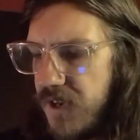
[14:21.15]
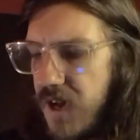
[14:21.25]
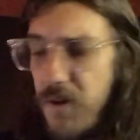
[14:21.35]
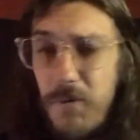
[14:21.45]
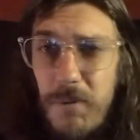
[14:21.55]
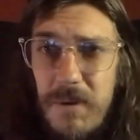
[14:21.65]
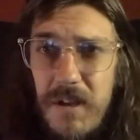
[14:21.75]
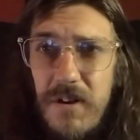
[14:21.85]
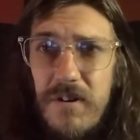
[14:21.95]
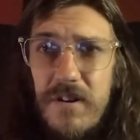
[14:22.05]
I will be
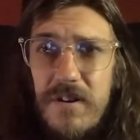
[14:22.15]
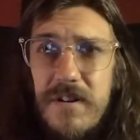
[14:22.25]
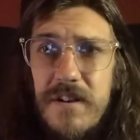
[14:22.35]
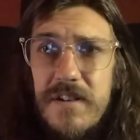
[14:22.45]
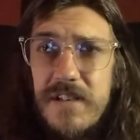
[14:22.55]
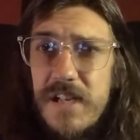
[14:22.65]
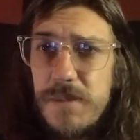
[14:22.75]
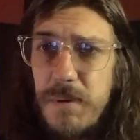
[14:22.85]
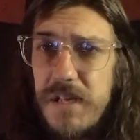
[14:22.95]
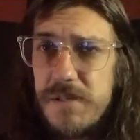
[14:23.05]
on Ted's
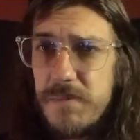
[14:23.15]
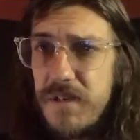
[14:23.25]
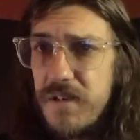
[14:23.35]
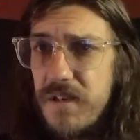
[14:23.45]
Basement